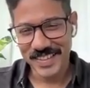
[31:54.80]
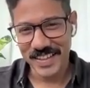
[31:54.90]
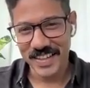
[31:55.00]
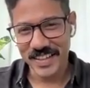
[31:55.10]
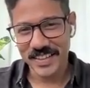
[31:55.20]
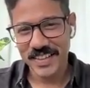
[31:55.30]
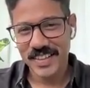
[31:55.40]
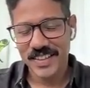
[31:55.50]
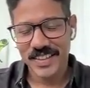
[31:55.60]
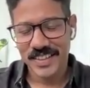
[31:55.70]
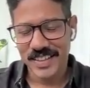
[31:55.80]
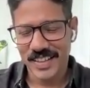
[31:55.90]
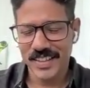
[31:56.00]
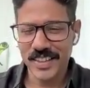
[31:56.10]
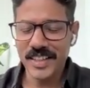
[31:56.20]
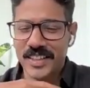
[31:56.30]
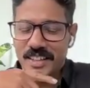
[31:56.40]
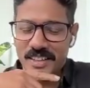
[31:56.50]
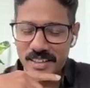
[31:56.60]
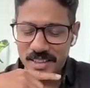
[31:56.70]
Yeah. I think
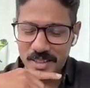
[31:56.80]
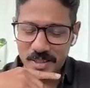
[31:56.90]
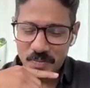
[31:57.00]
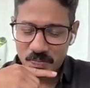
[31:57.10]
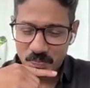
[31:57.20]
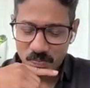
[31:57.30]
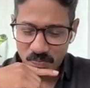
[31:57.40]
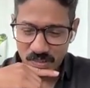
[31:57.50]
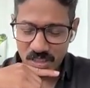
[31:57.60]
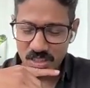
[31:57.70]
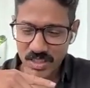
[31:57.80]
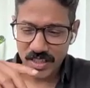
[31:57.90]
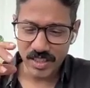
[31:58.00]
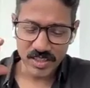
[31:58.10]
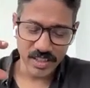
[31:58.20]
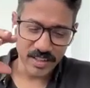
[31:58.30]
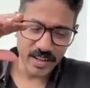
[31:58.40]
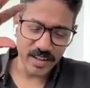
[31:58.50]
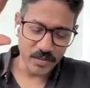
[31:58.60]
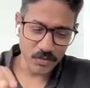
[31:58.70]
this is interesting,
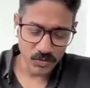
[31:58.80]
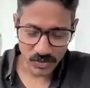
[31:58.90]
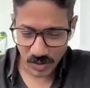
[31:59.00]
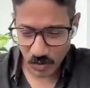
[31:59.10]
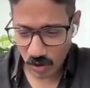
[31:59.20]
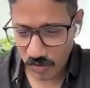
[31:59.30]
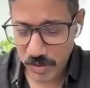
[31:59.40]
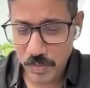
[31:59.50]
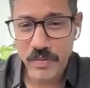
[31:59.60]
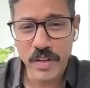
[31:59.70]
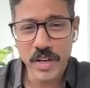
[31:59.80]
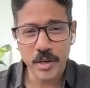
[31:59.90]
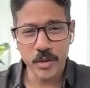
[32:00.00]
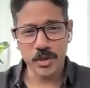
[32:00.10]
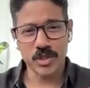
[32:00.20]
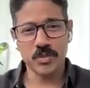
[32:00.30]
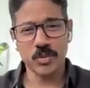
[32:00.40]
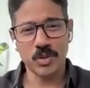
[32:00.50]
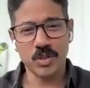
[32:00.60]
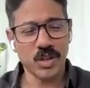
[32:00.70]
right? I've always been very curious
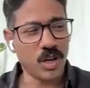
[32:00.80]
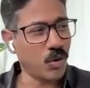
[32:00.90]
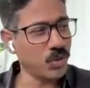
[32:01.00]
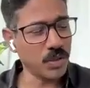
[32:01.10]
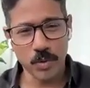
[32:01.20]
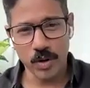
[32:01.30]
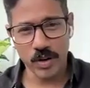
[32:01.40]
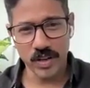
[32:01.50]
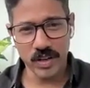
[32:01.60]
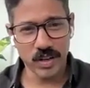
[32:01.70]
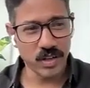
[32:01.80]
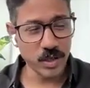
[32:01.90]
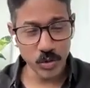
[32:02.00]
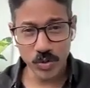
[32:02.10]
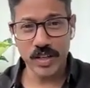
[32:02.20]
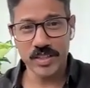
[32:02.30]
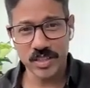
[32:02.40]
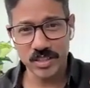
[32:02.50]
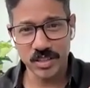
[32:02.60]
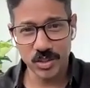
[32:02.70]
about how the body
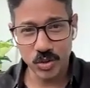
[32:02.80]
utilizes the